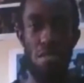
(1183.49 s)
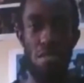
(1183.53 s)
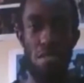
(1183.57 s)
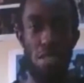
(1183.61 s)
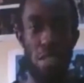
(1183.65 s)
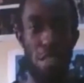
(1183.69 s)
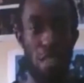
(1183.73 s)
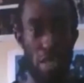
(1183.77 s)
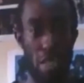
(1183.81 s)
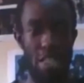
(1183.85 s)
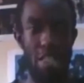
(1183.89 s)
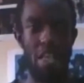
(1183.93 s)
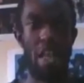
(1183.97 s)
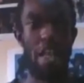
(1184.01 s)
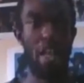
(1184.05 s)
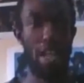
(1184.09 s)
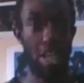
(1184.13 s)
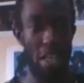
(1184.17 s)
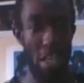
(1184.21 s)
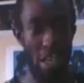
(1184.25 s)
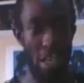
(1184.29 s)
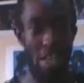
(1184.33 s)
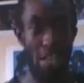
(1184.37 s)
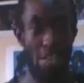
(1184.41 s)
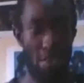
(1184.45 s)
Yes, they are
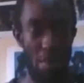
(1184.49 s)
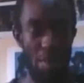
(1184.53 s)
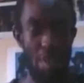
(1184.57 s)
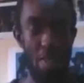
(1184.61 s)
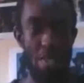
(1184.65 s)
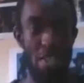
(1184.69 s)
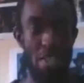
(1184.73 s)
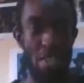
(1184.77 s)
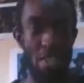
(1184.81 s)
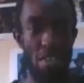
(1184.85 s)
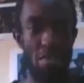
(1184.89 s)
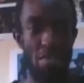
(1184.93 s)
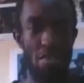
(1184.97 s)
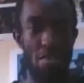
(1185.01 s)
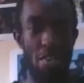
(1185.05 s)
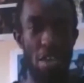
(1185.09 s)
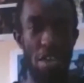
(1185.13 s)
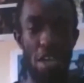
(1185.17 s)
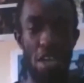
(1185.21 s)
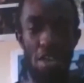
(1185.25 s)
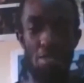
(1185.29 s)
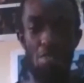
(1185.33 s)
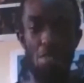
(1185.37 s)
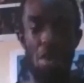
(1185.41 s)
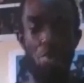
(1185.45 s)
expensive,
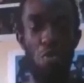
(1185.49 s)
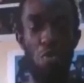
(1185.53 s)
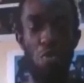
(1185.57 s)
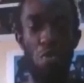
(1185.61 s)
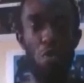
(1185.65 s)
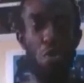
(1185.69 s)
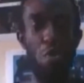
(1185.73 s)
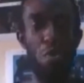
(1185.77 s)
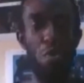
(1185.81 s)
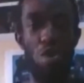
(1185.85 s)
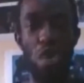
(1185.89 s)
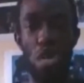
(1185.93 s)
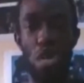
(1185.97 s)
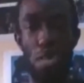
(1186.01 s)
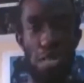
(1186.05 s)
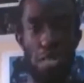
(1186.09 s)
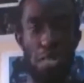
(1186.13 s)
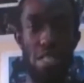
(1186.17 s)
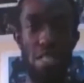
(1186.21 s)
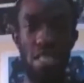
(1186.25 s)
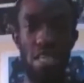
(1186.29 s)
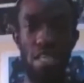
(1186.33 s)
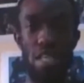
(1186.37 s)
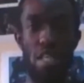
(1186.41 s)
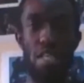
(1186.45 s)
but when you look at
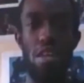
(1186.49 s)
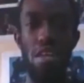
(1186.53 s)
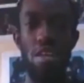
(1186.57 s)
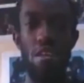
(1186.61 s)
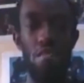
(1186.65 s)
the